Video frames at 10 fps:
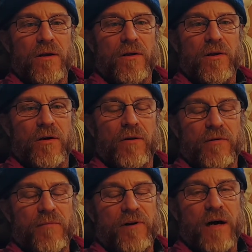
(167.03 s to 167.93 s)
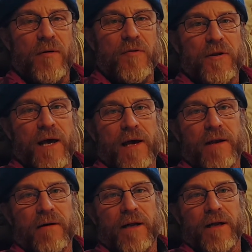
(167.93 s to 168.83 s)
So there's some problems with that, and
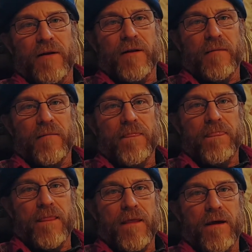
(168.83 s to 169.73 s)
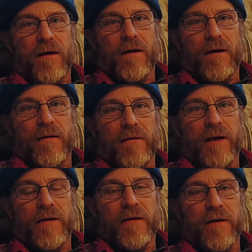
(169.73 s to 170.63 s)
I'll get into them
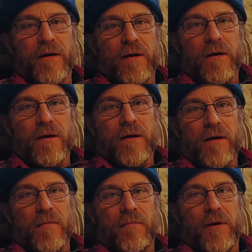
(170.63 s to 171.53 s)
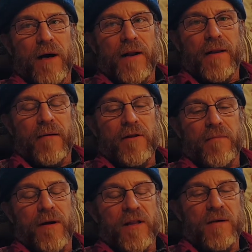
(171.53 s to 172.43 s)
later. But that was
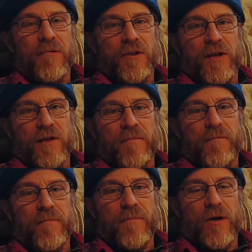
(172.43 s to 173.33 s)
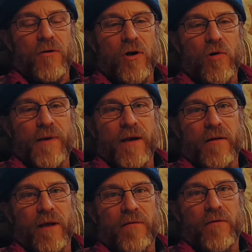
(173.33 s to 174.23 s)
a simple system, no
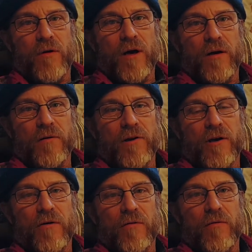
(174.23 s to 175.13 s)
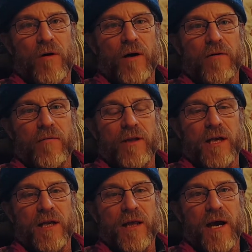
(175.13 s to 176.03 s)
commingling of the water. So the water that was
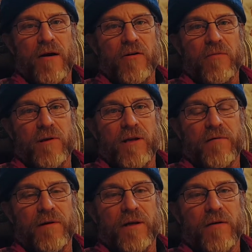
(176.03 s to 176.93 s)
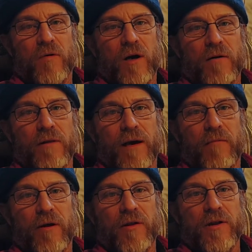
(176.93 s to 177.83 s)
heating the house was different than the water that
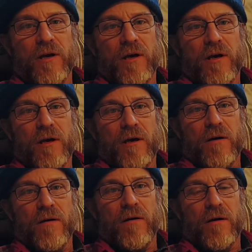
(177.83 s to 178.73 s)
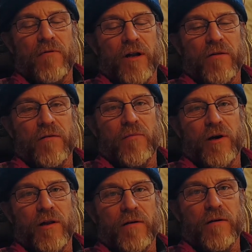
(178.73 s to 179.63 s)
was running through the
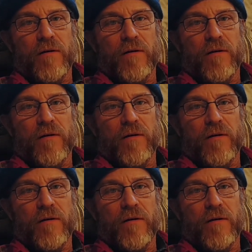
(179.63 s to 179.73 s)
boiler.